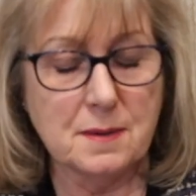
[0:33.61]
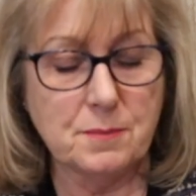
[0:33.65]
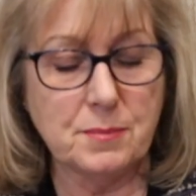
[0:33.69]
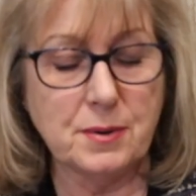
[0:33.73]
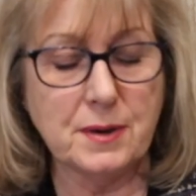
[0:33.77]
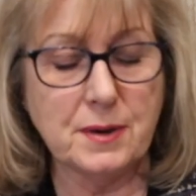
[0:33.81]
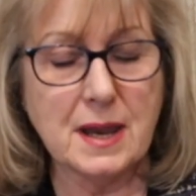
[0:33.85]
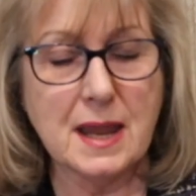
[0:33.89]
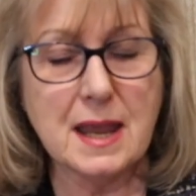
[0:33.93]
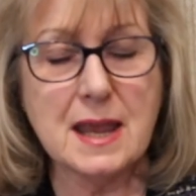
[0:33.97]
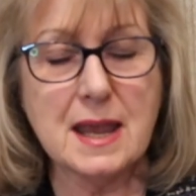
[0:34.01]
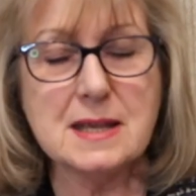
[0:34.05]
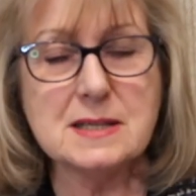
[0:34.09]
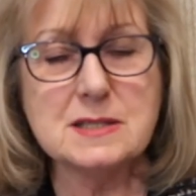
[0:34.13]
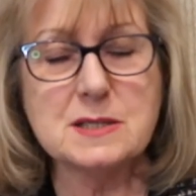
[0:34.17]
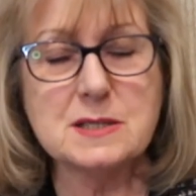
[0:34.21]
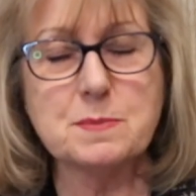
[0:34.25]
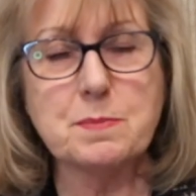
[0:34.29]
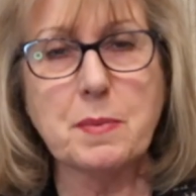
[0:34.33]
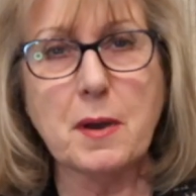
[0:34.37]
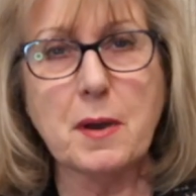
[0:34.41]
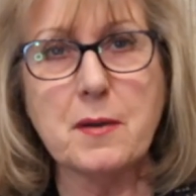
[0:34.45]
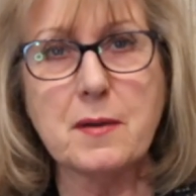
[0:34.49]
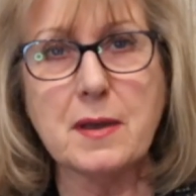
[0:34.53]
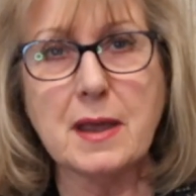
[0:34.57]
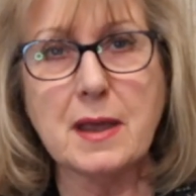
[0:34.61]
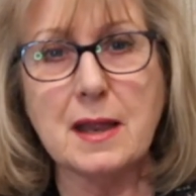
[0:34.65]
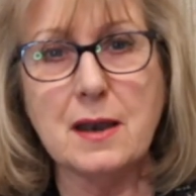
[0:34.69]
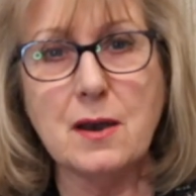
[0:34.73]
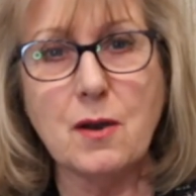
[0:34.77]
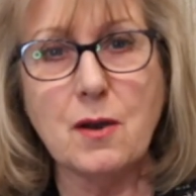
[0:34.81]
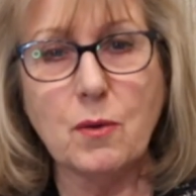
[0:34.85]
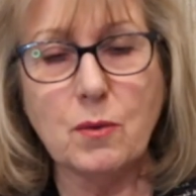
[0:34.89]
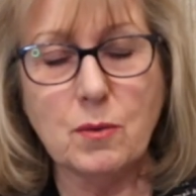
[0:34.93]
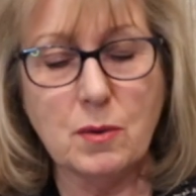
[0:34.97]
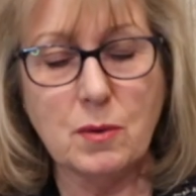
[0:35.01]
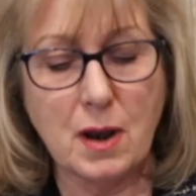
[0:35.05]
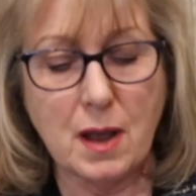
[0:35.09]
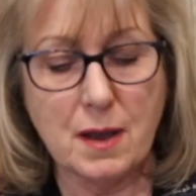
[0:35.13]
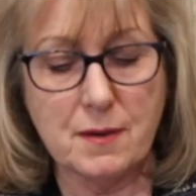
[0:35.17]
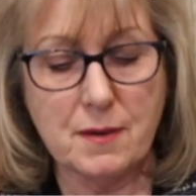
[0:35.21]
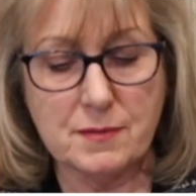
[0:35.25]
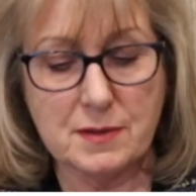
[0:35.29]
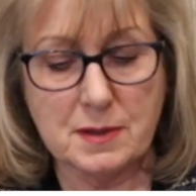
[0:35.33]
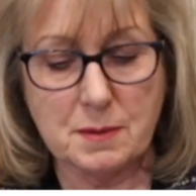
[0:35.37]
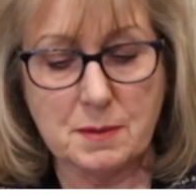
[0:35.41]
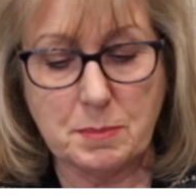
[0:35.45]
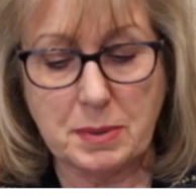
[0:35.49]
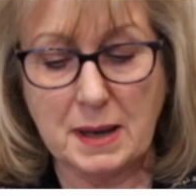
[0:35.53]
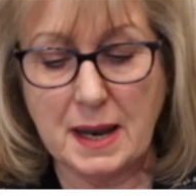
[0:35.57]
putting his spoke in all
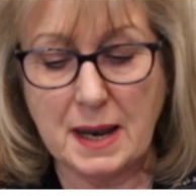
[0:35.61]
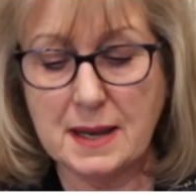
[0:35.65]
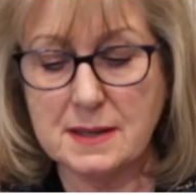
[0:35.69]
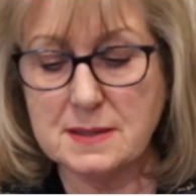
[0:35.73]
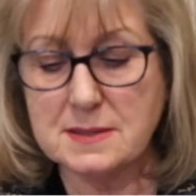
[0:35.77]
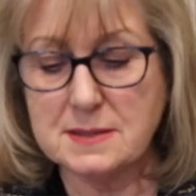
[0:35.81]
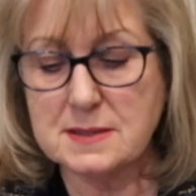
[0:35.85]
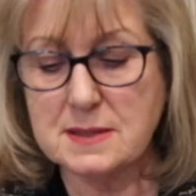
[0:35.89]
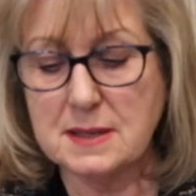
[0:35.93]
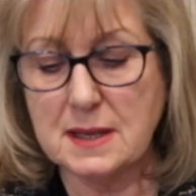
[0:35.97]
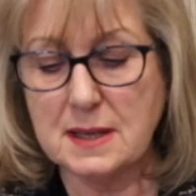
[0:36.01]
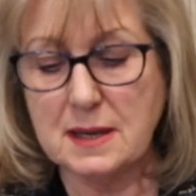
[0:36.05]
over the place.